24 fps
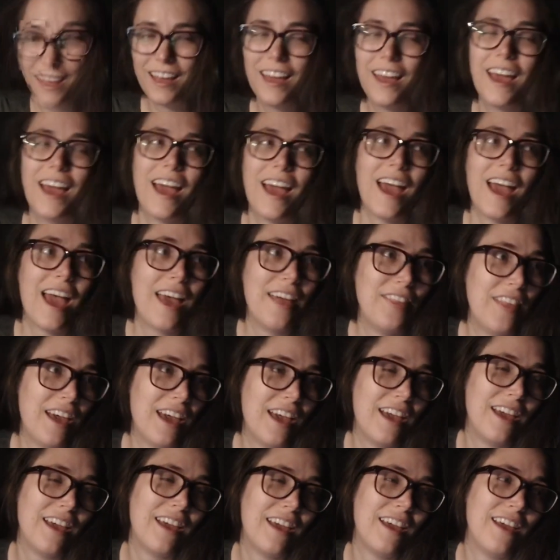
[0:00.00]
And
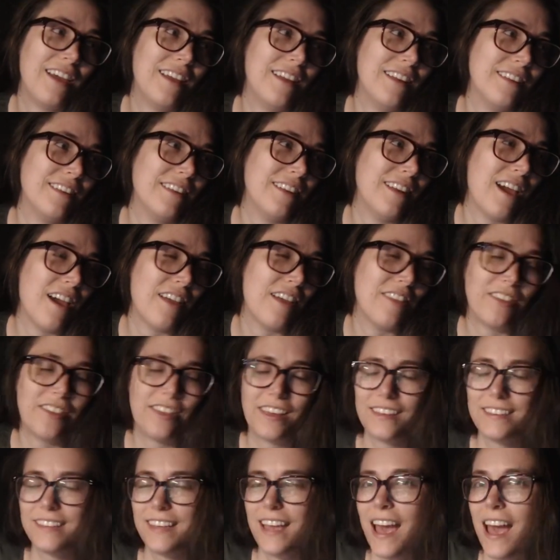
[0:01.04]
then other things
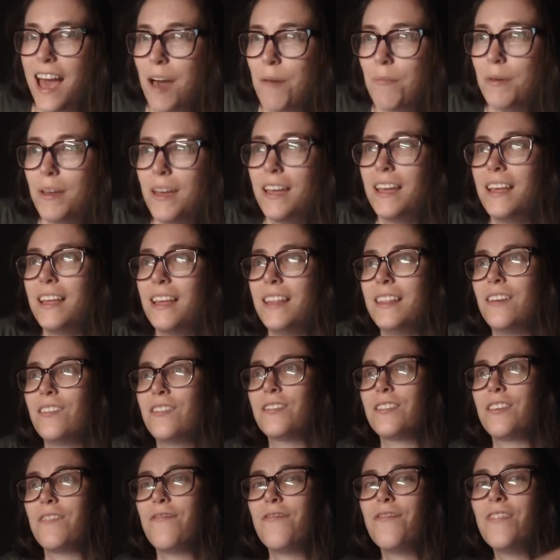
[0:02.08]
happen.
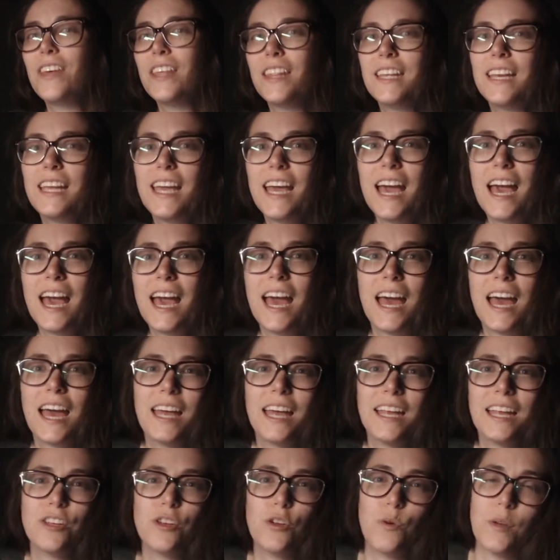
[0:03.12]
There's the villain
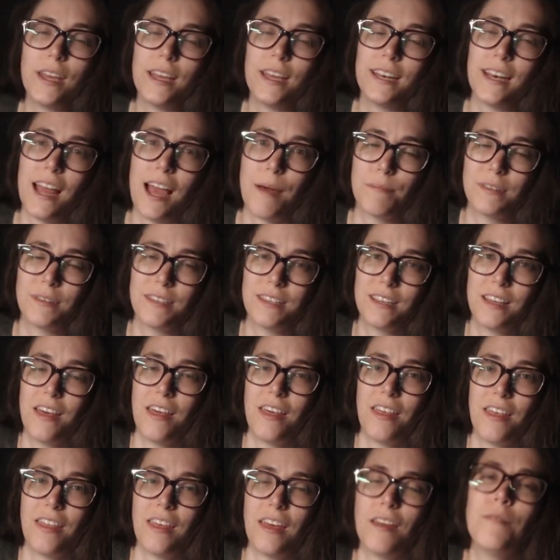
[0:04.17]
cat who
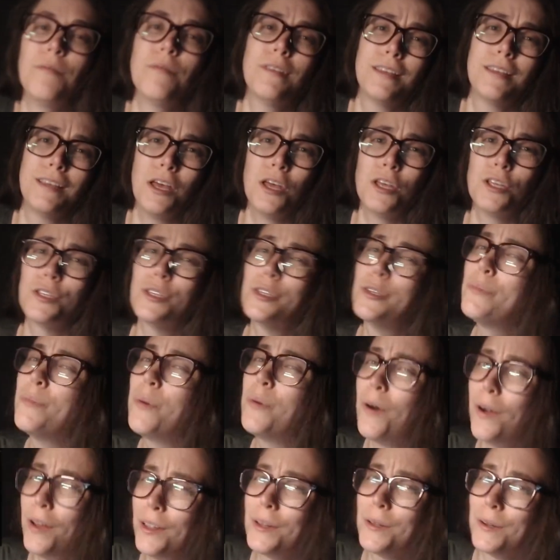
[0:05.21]
kidnaps,
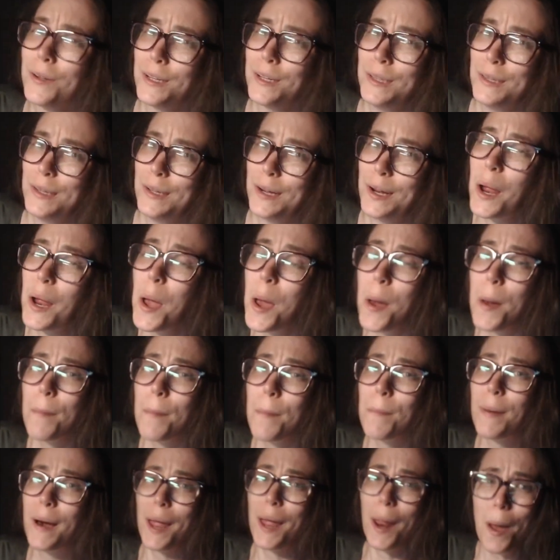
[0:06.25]
spoiler alert,
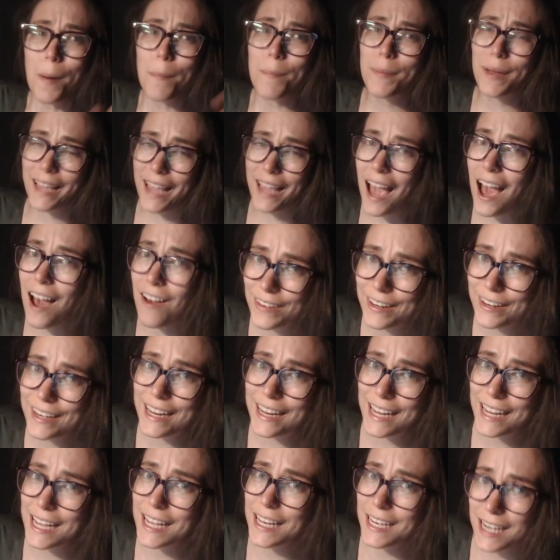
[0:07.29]
but Macavity
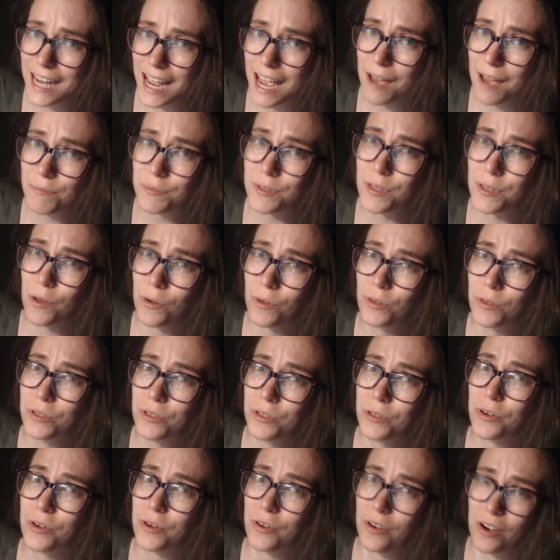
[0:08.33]
kidnaps old
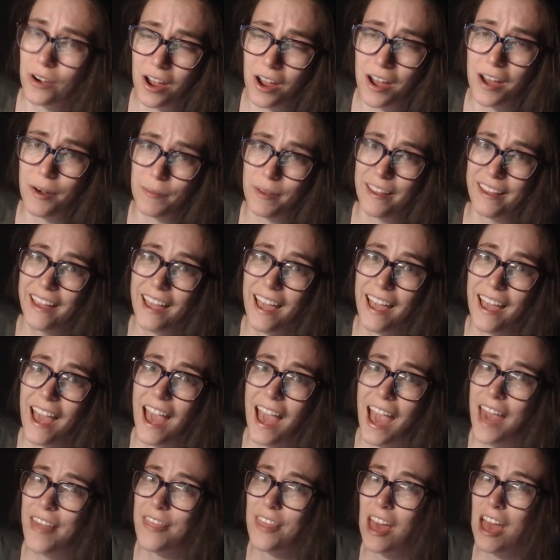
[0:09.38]
Deuteronomy,
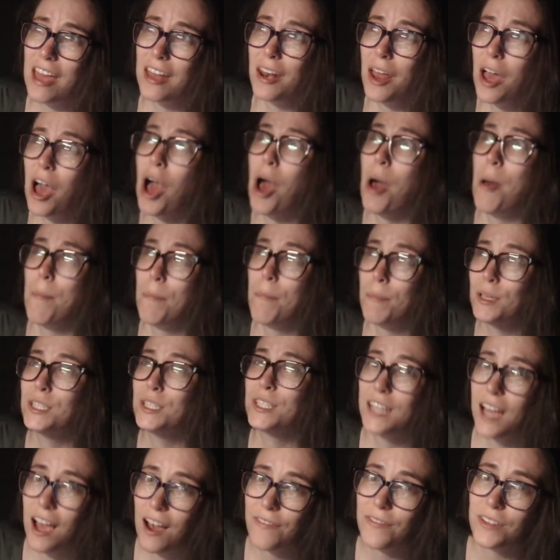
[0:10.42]
and then
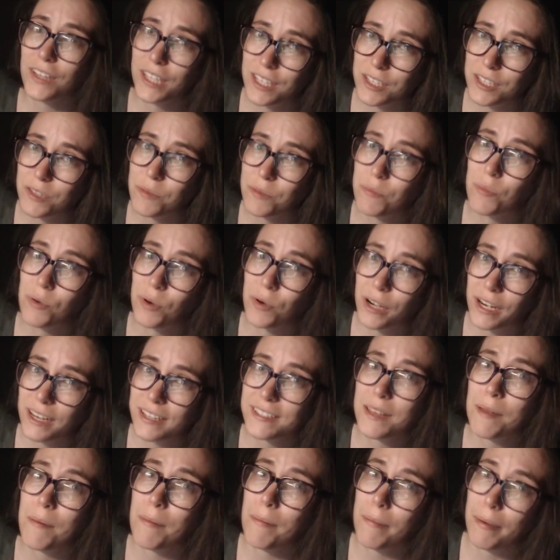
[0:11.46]
Mistopheles brings
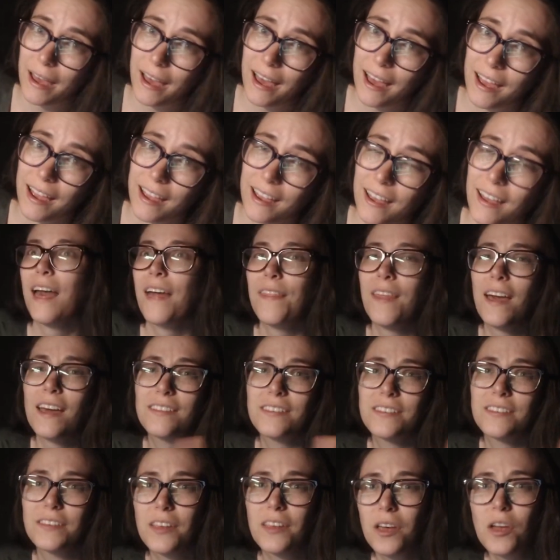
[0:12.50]
him back. And
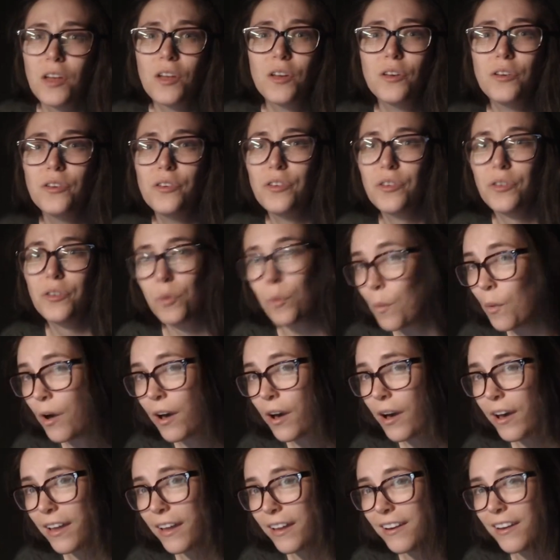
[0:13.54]
that's just
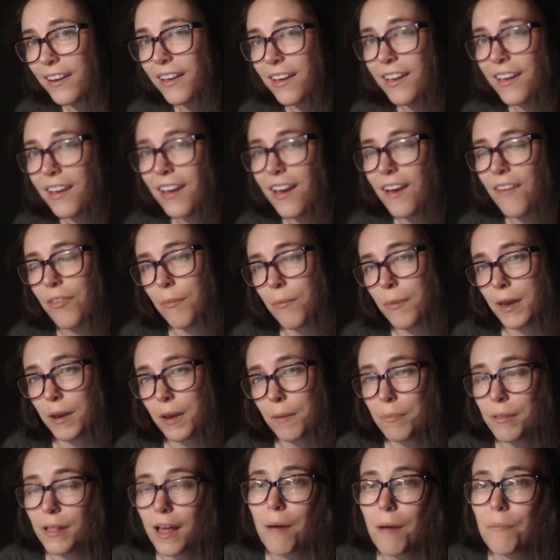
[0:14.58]
one of the many
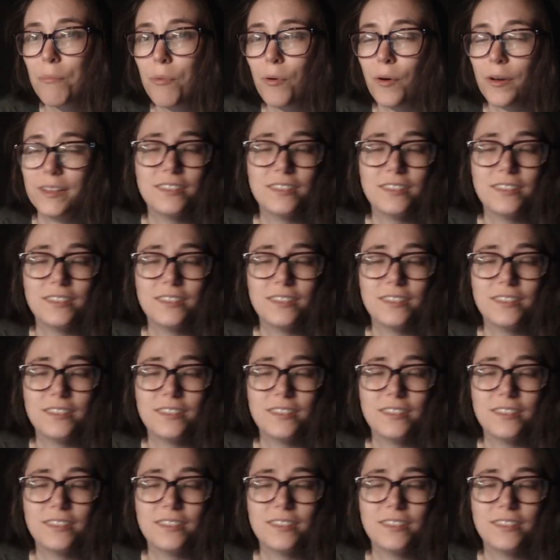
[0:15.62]
plot points.